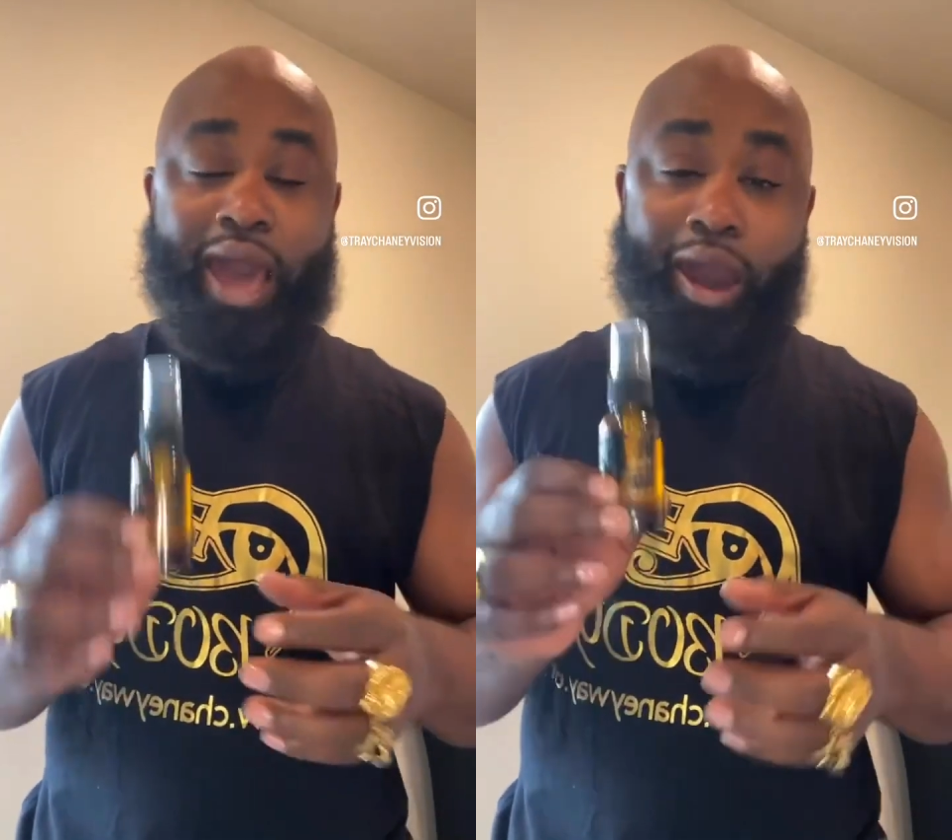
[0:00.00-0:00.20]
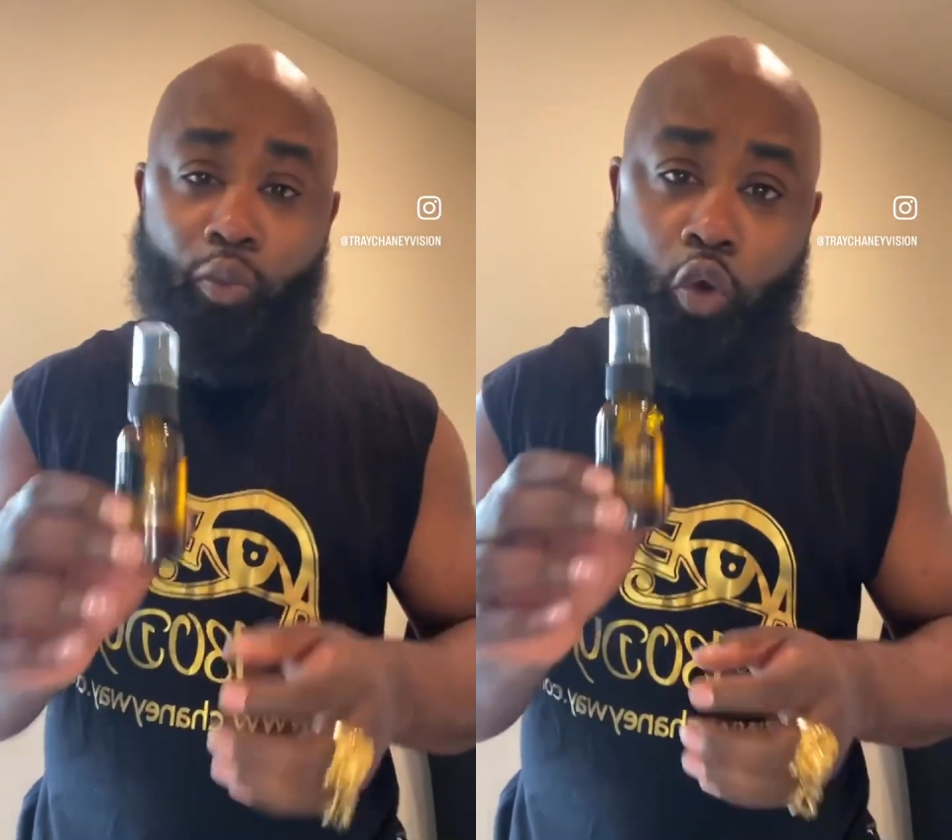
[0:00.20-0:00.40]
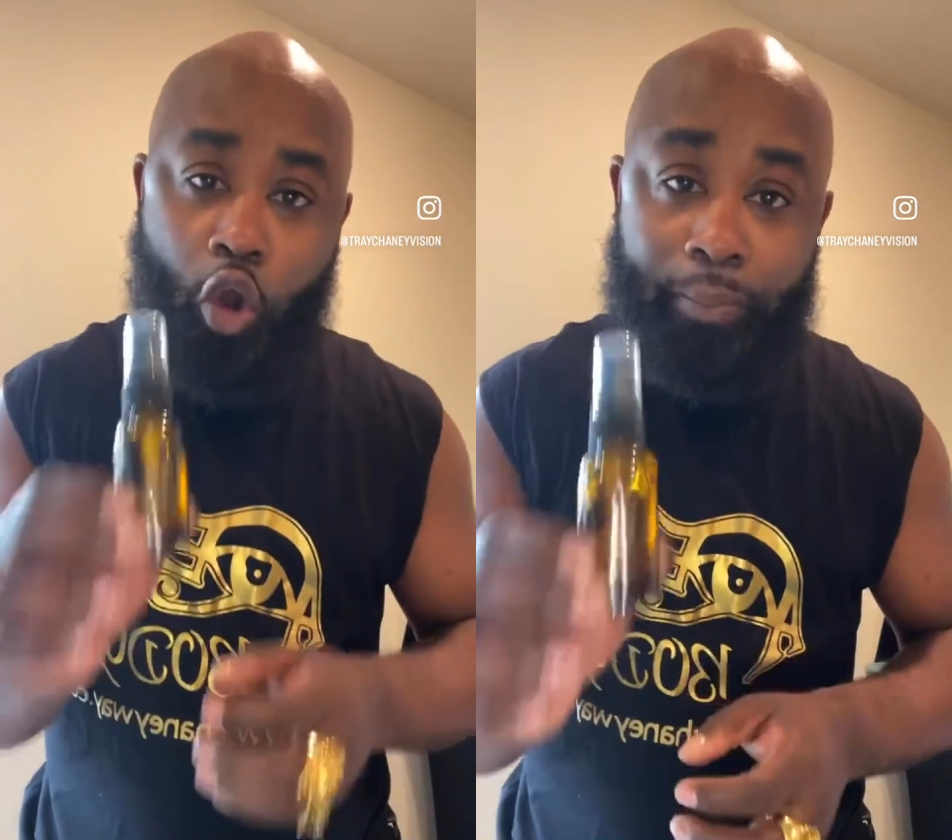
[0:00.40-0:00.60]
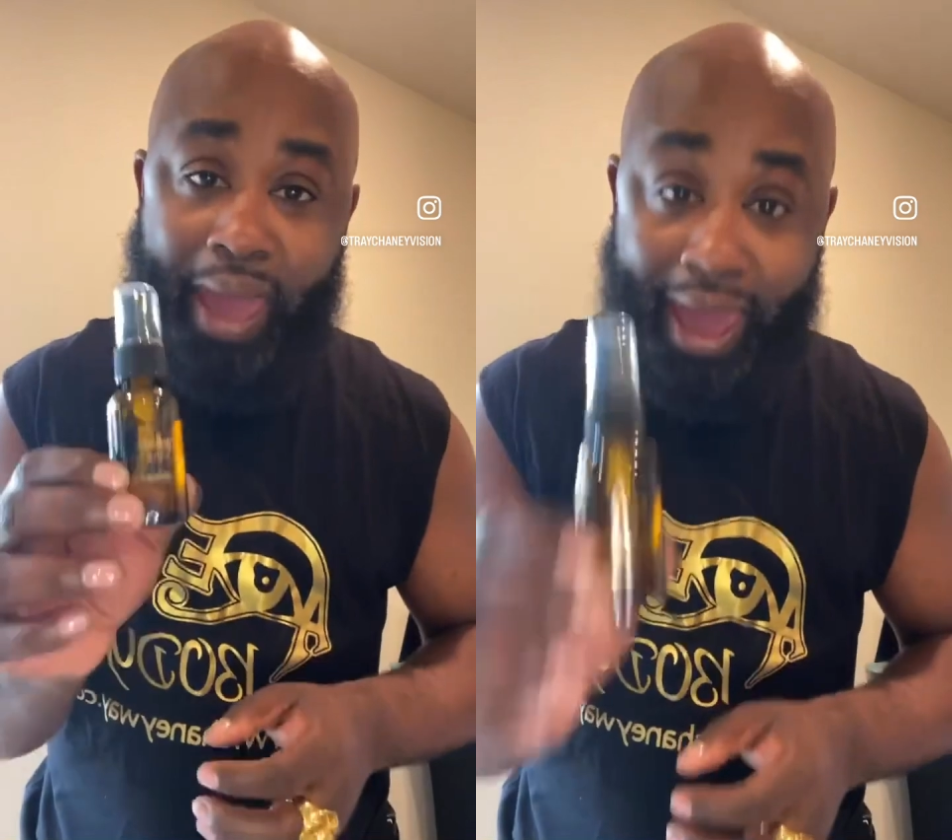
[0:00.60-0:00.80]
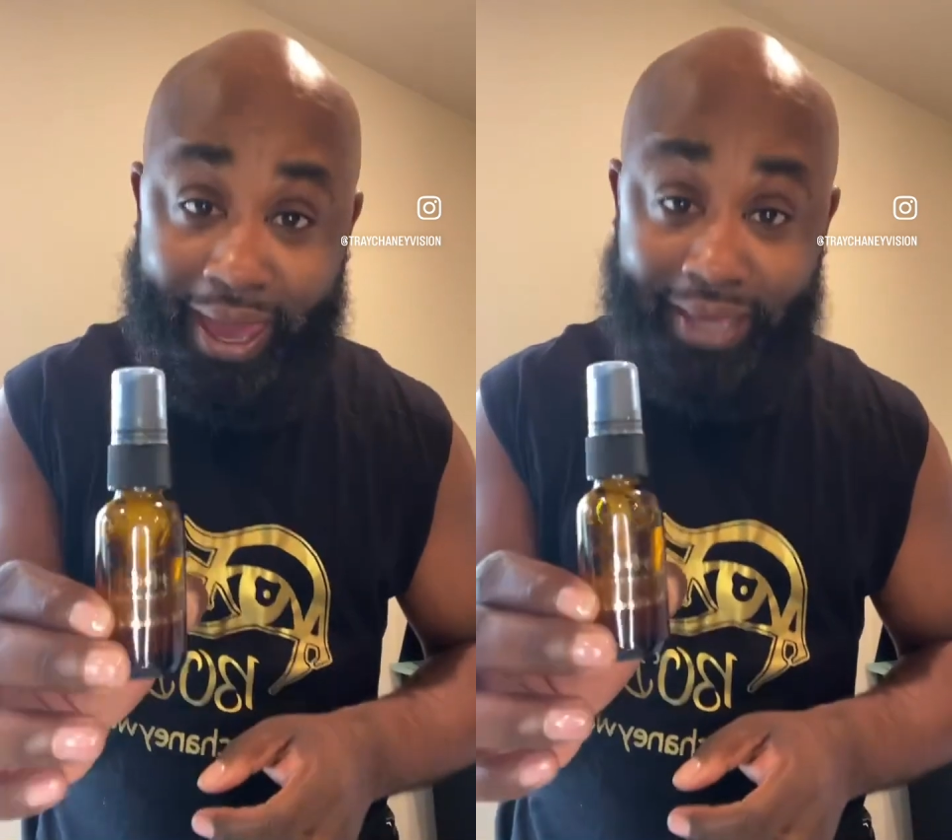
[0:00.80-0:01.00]
I walked
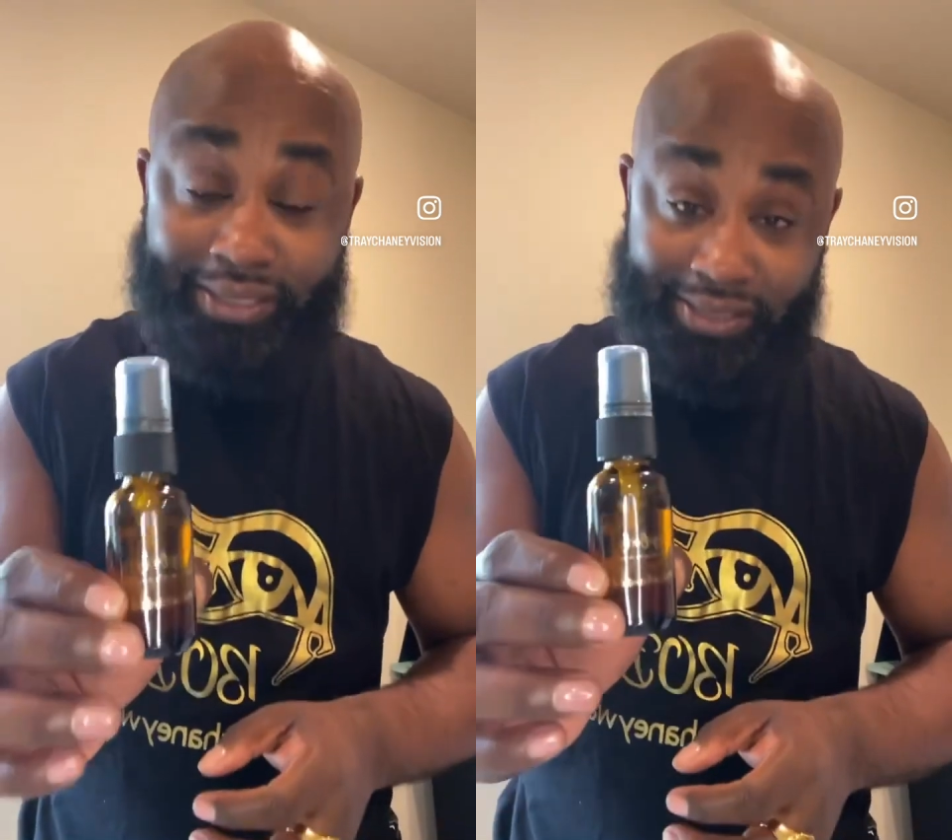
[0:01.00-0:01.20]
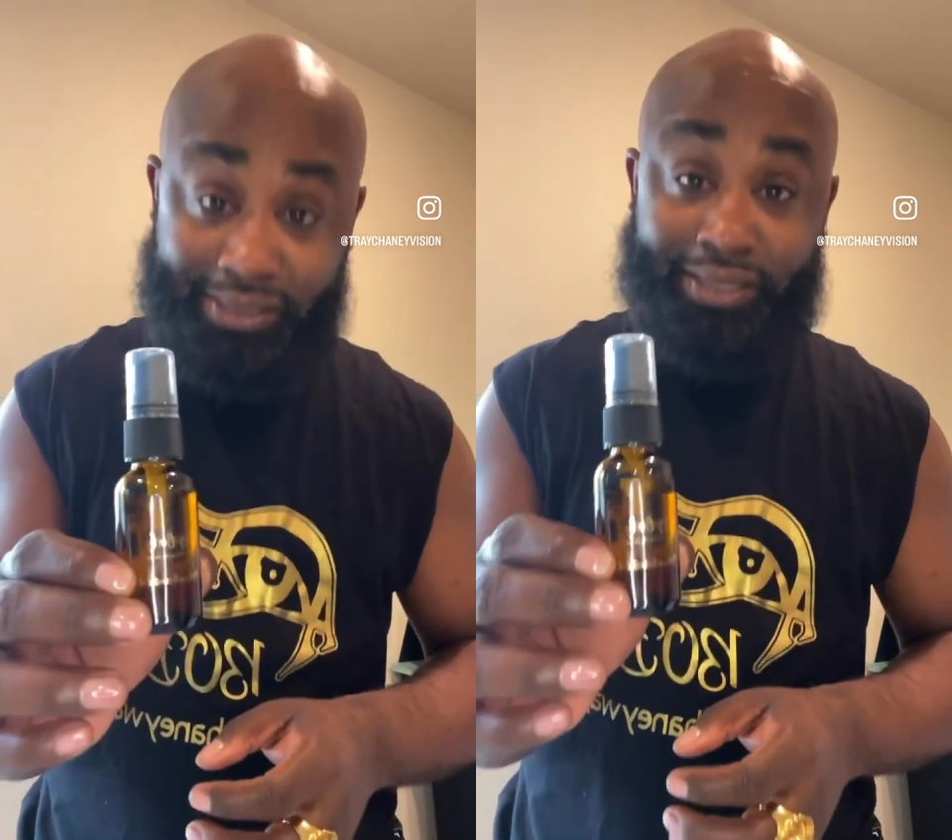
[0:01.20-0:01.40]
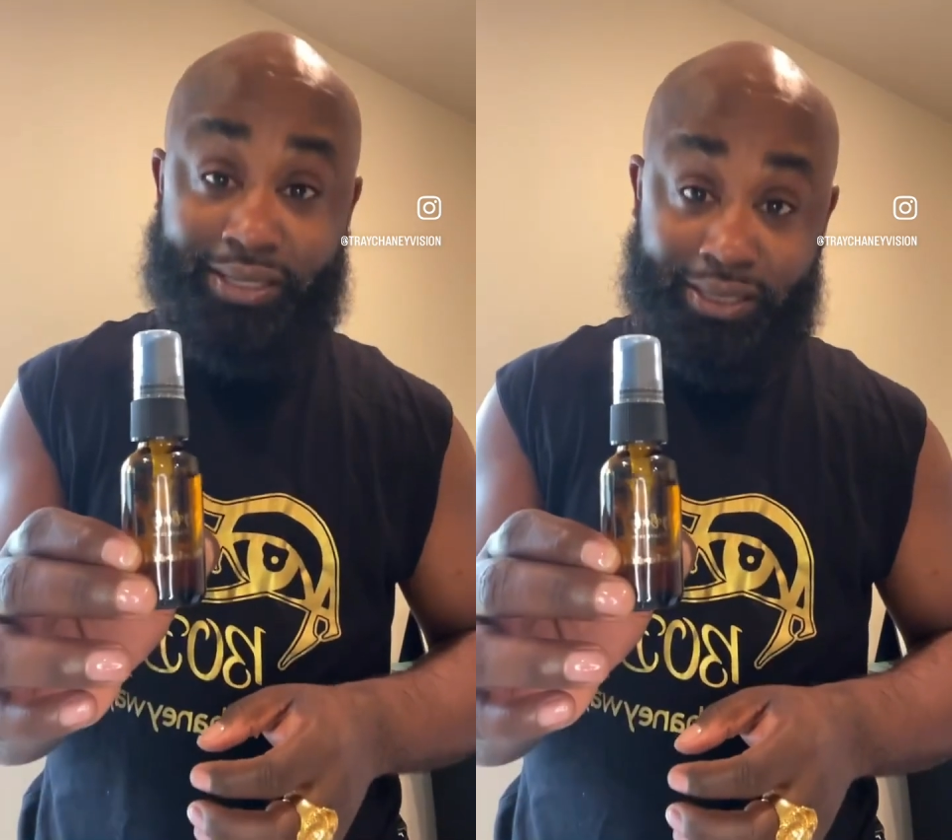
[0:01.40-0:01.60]
past